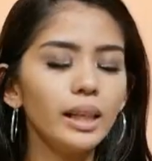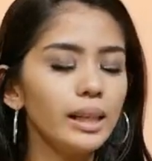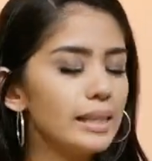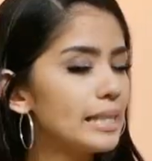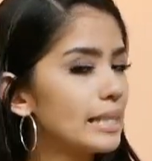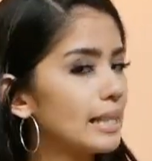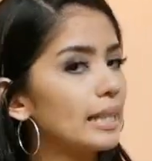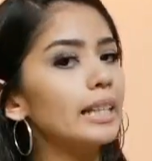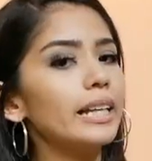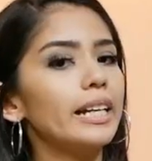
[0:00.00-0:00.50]

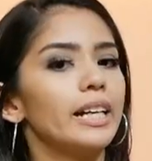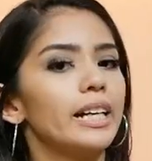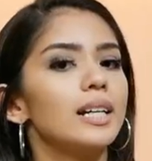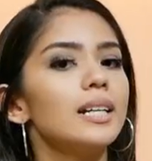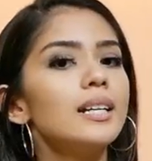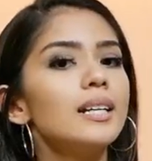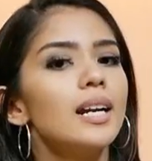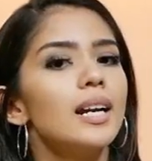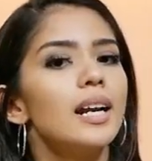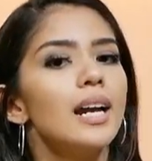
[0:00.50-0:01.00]
it's
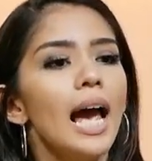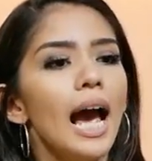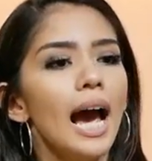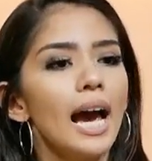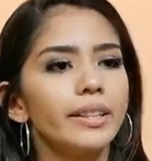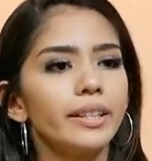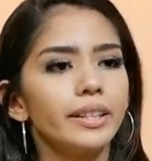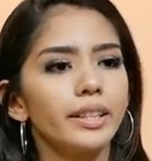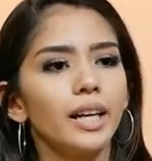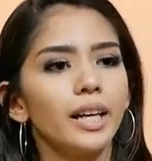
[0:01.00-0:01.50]
clear,
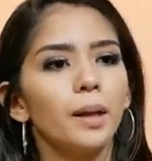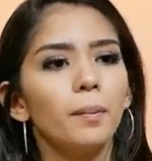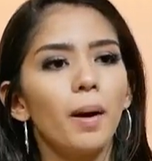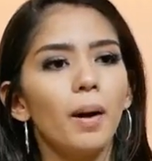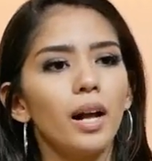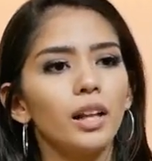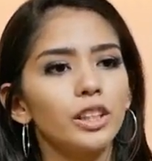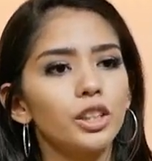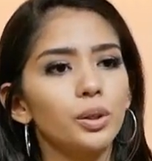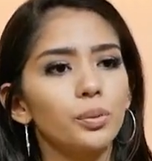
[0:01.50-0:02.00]
and the nail
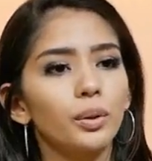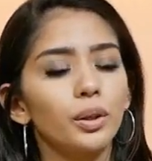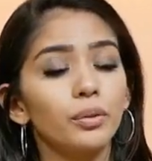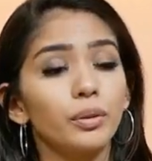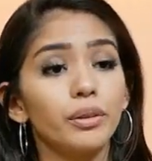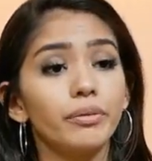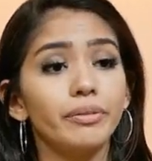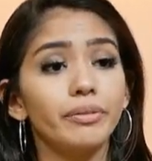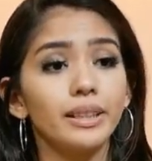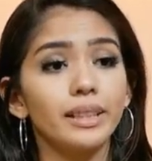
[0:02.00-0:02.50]
polish will
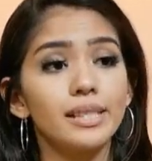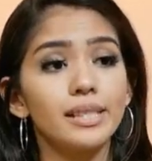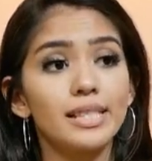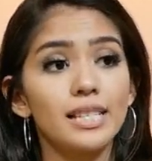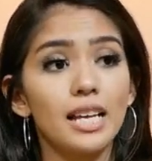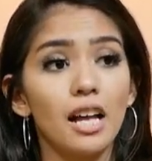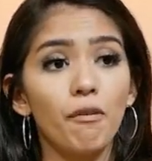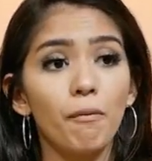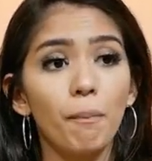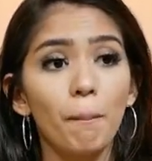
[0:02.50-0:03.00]
reveal
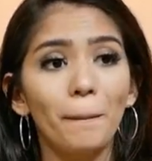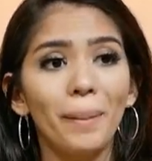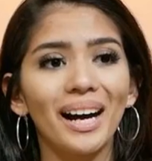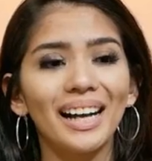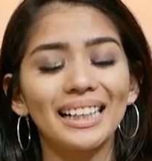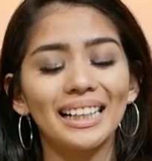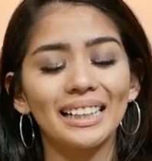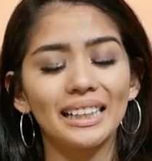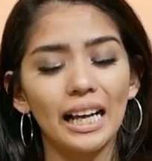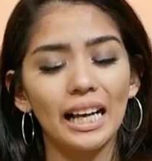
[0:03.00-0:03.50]
itself
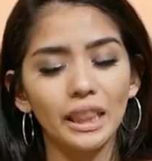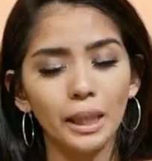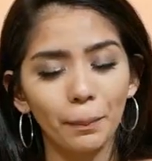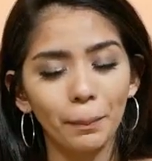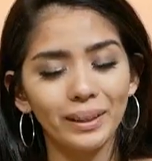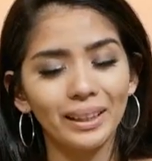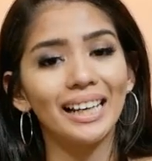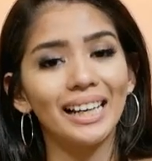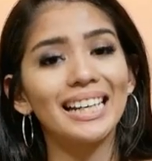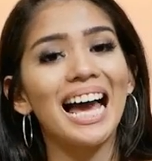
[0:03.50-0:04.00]
pag
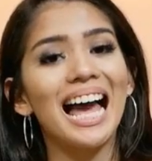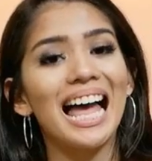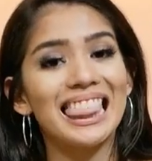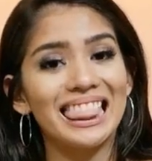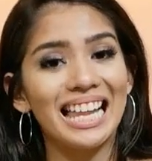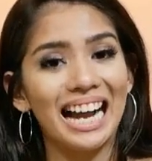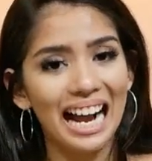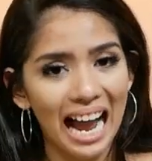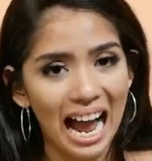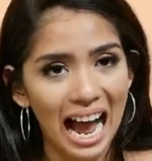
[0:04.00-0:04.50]
natatapatan
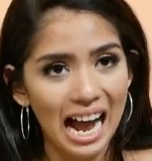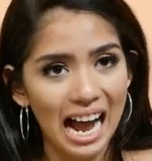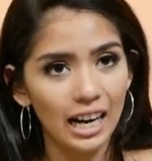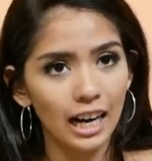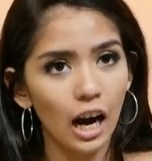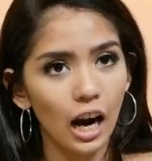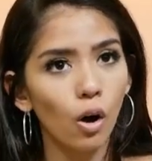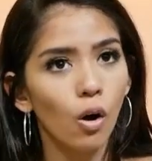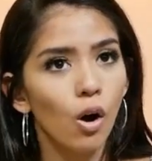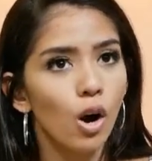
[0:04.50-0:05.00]
lang
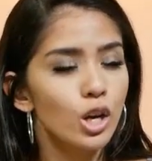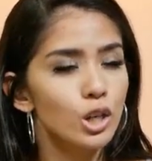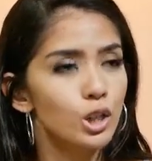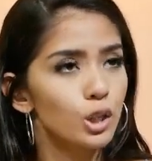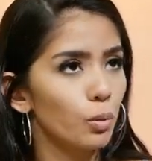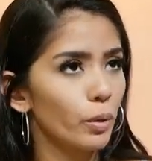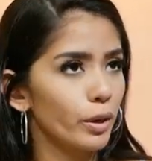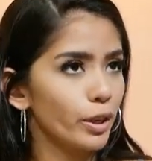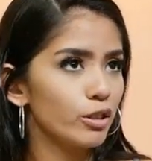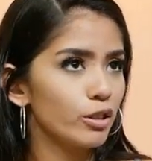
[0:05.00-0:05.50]
araw.
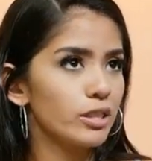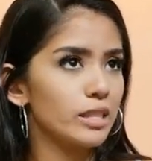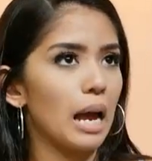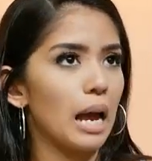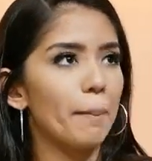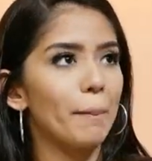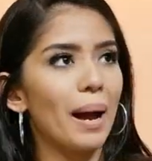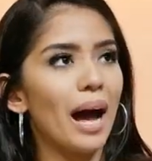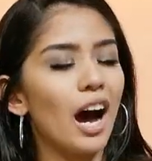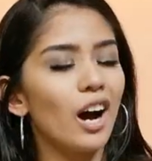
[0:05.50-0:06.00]
So when you
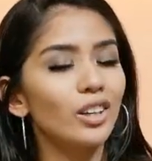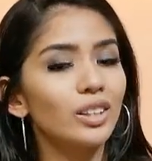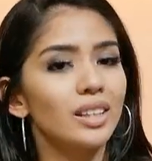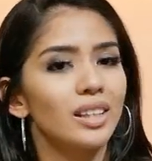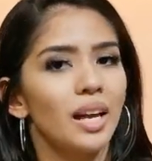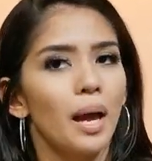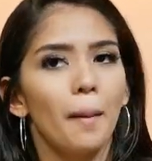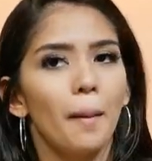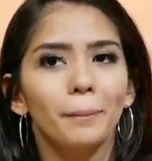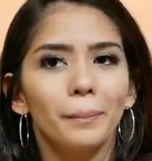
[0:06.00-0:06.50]
step out,
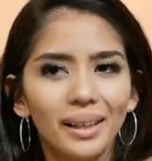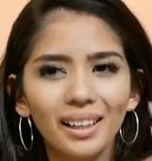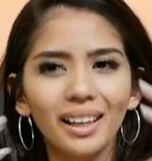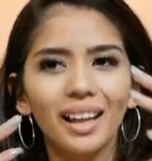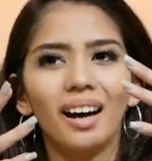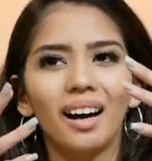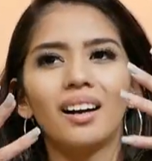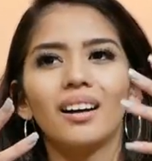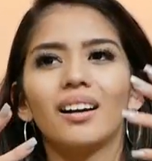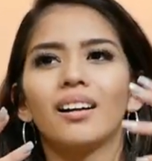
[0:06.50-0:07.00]

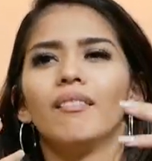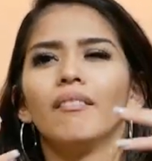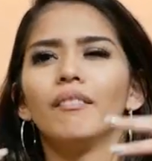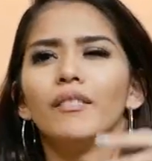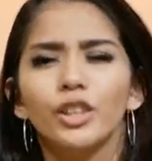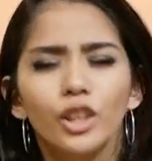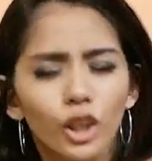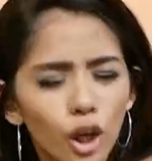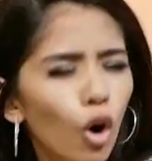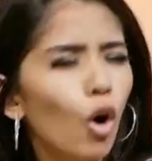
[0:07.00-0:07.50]
biglang,
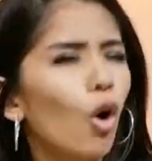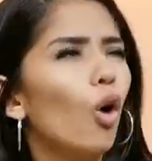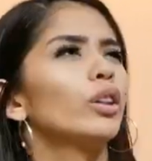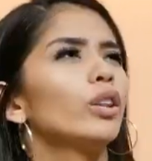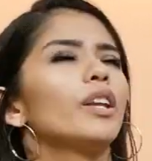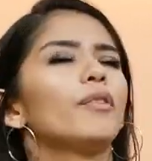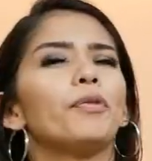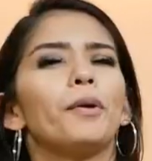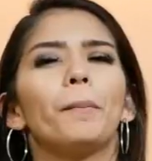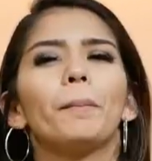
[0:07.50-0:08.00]
you're a whole
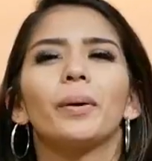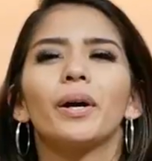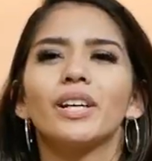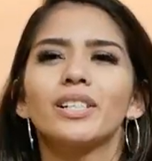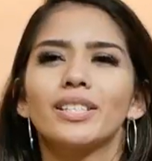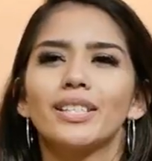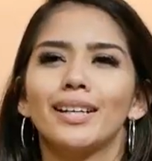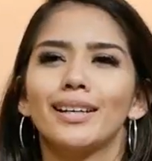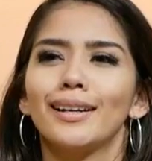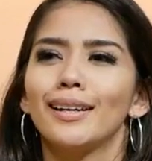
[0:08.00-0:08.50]
different
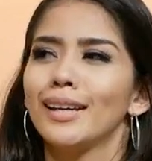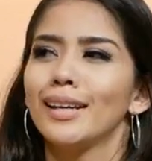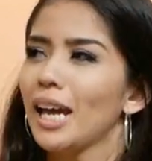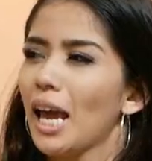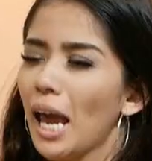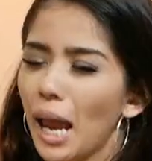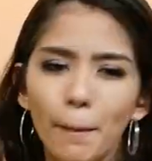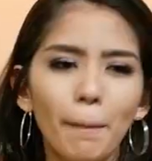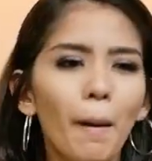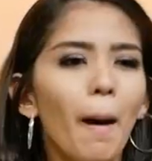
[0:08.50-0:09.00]
person.
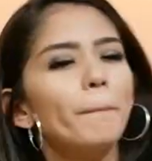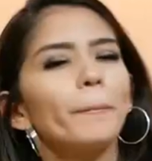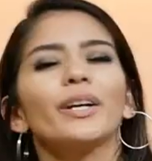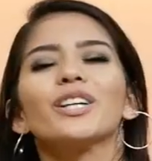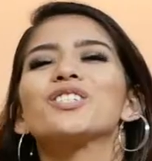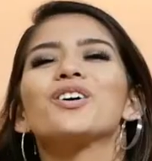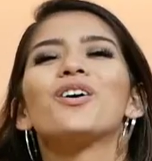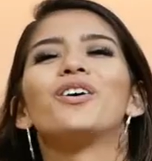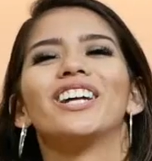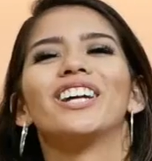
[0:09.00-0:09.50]
Ibang
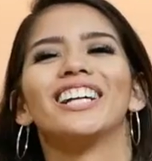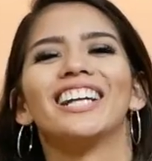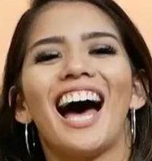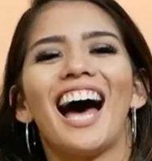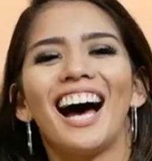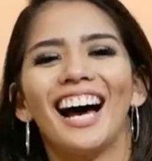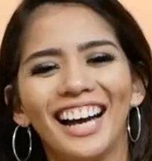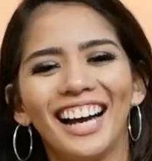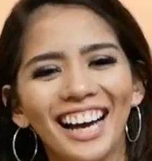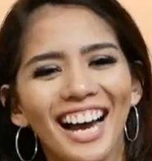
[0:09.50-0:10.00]
persona
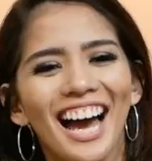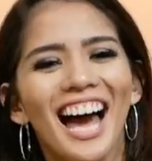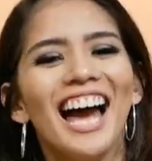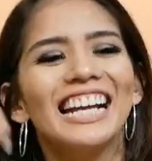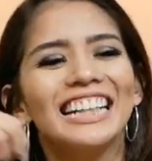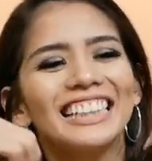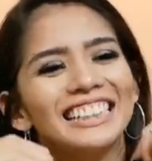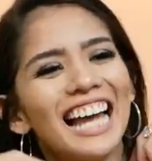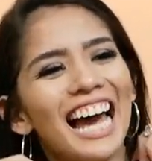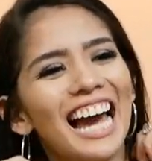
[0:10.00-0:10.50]
na.
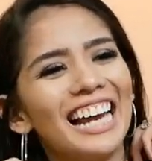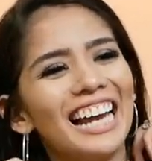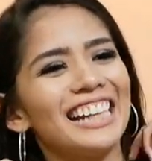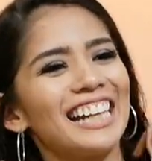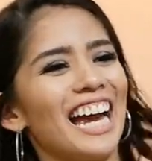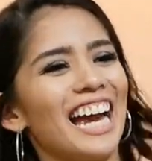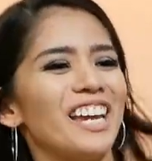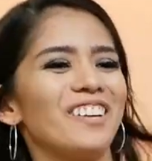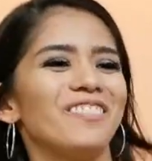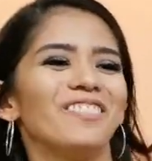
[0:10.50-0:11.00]

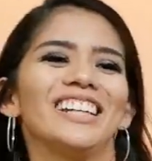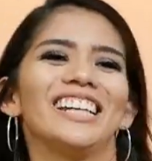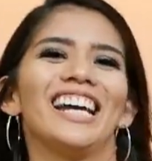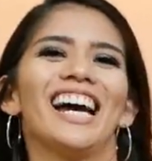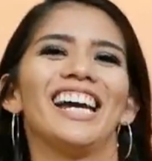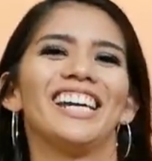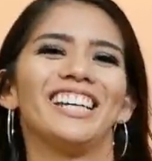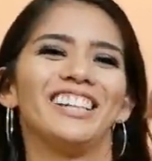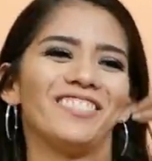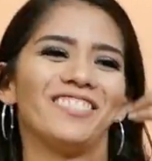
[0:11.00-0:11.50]
Dahil nga iba
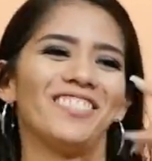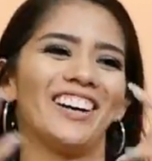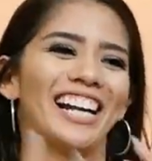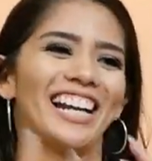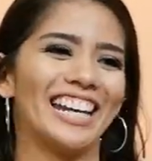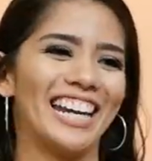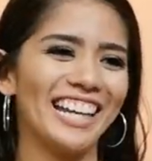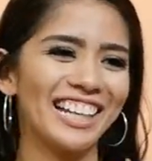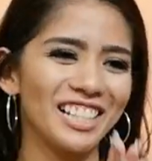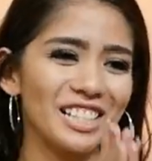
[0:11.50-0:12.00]
na yung
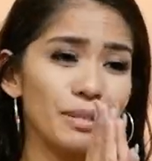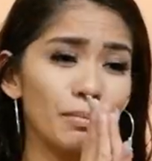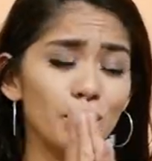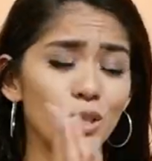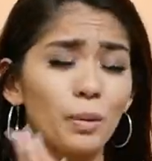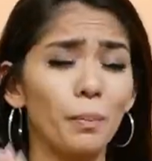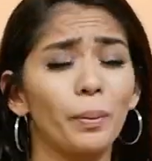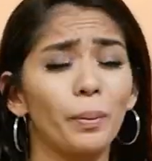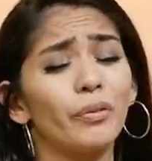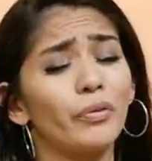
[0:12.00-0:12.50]
mga nails mo.
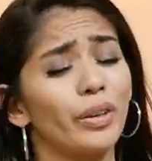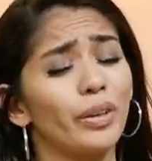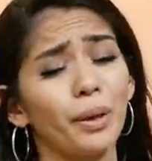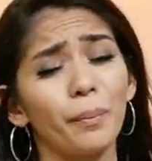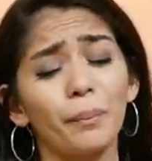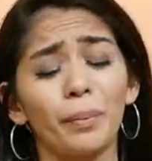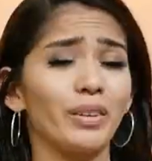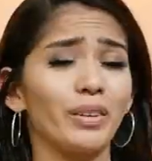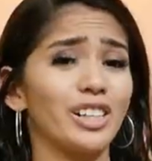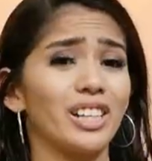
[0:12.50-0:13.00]
So perfect
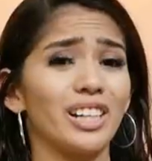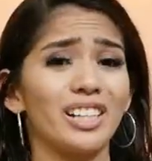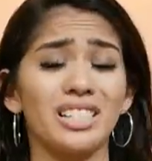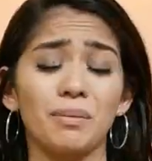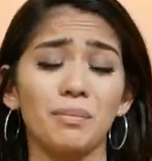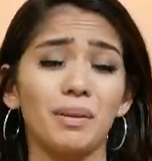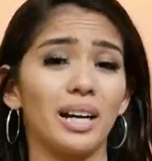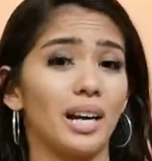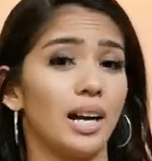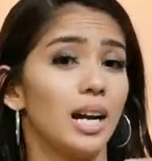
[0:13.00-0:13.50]
na perfect siya
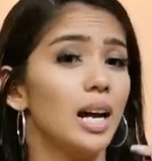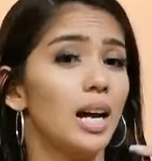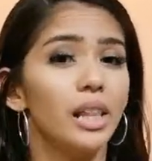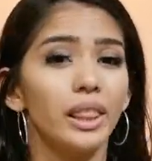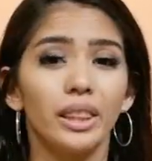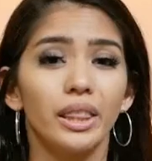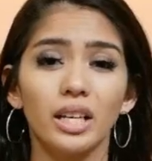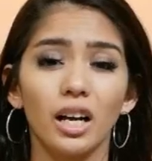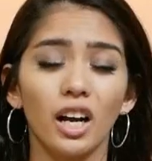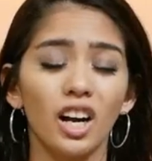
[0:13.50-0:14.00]
sa mga
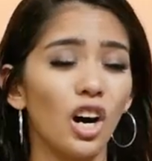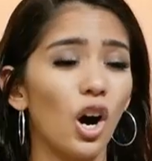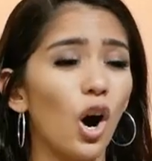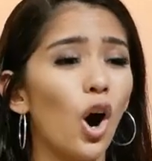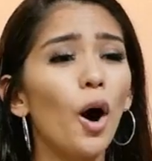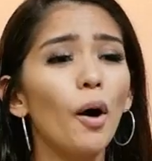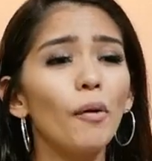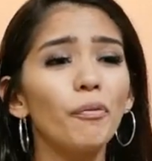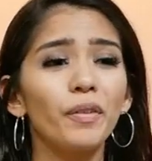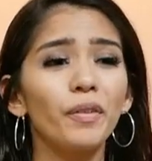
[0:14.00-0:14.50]

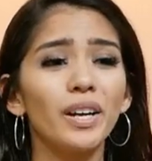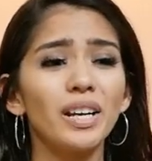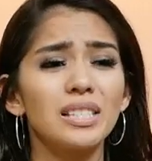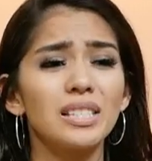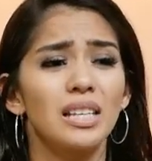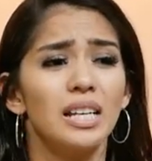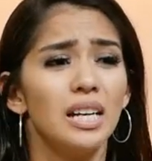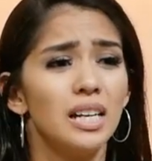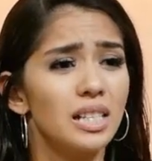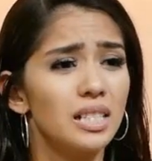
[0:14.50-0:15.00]

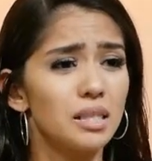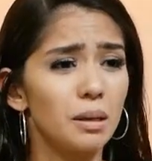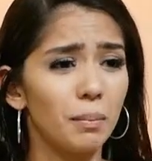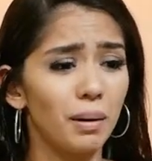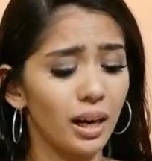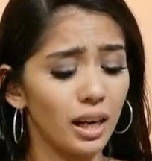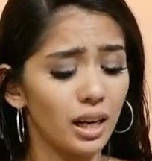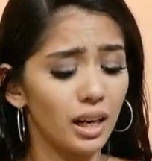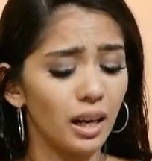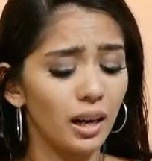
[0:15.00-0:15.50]
nanga-office, sa
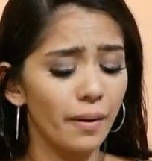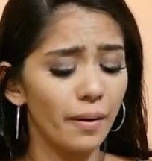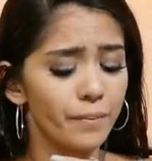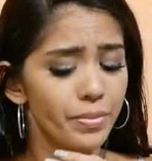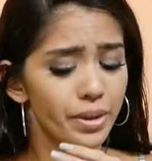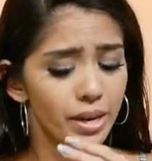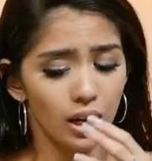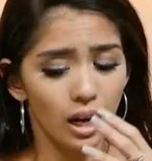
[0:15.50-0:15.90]
mga